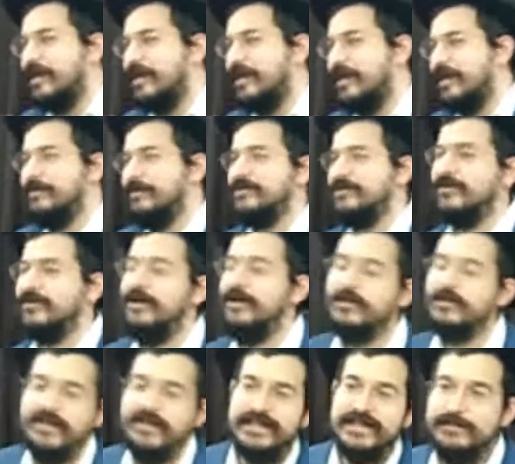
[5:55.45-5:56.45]
came to Israel.
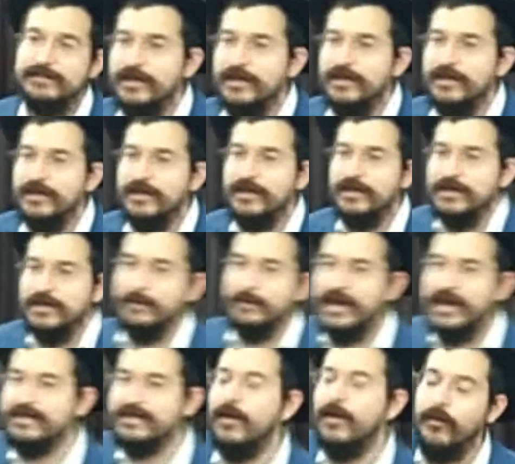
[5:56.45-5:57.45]
But that's the
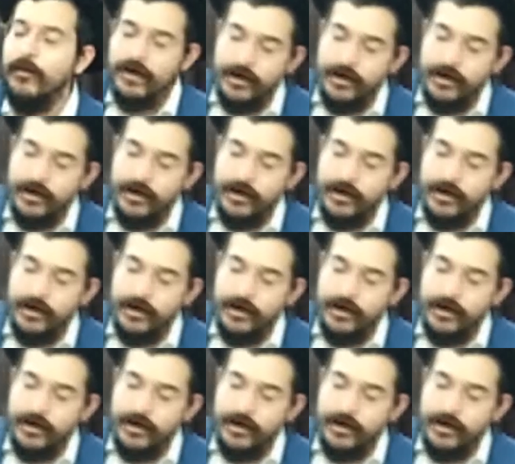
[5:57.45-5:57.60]
debate.